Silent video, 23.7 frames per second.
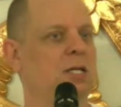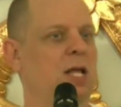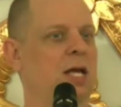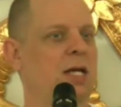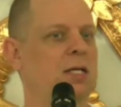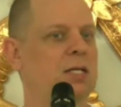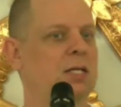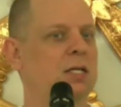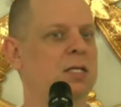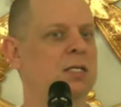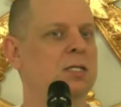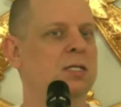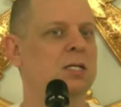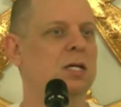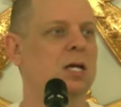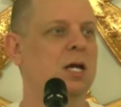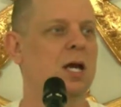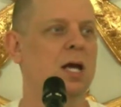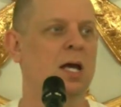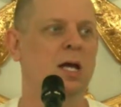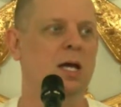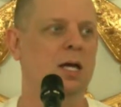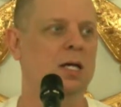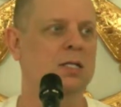like this,
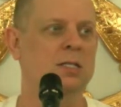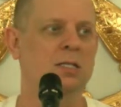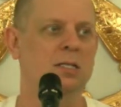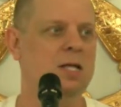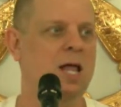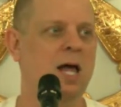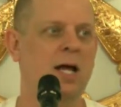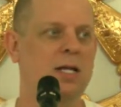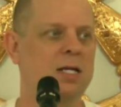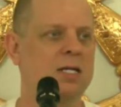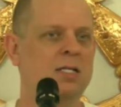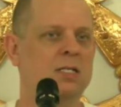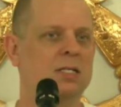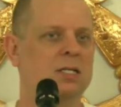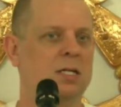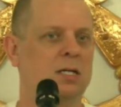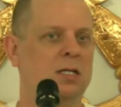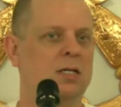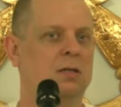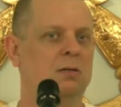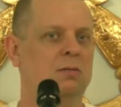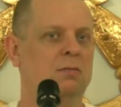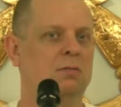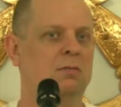it's not
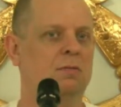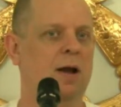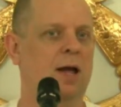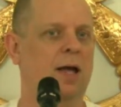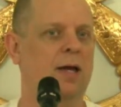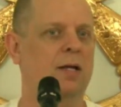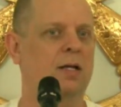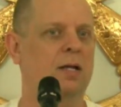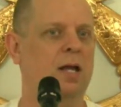easy, right?